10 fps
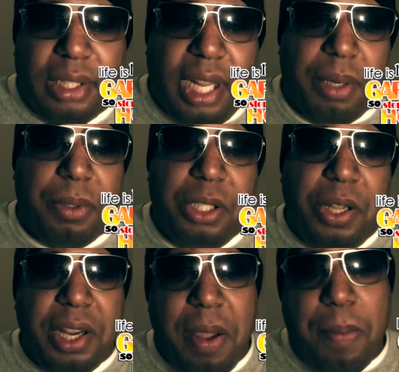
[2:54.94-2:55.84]
Like, when you
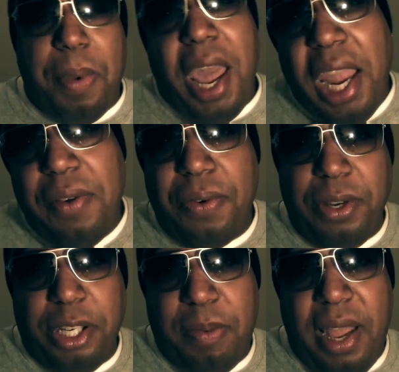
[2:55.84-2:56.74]
start getting paid for
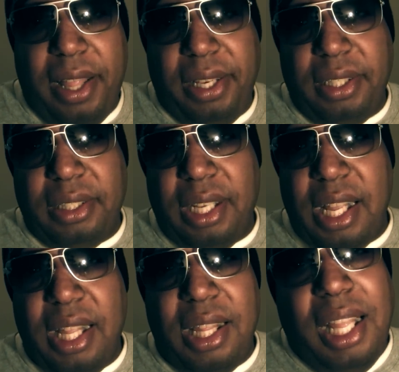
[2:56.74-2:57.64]
your spelling,
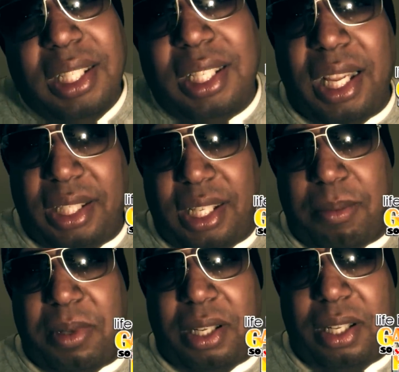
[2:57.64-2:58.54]
then say
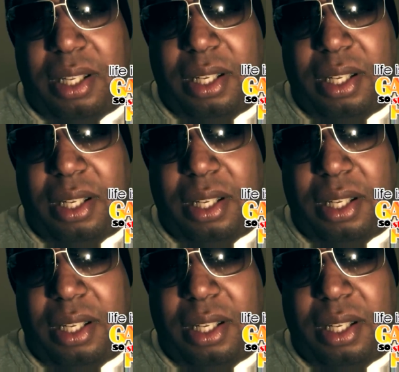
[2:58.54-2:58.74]
something.